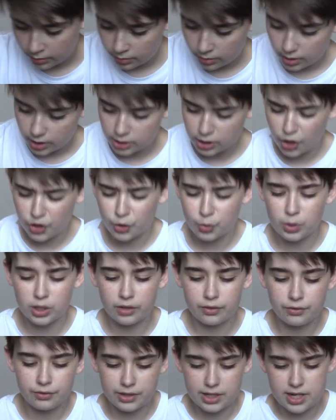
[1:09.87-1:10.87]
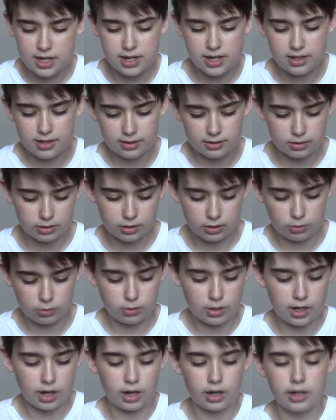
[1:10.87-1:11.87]
Another one of these, I don't know
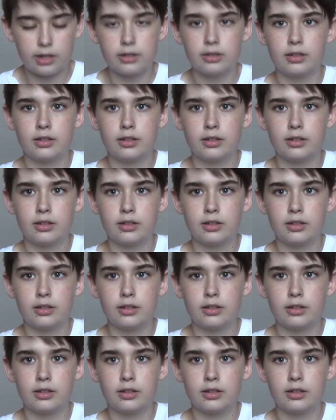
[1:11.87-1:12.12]
why.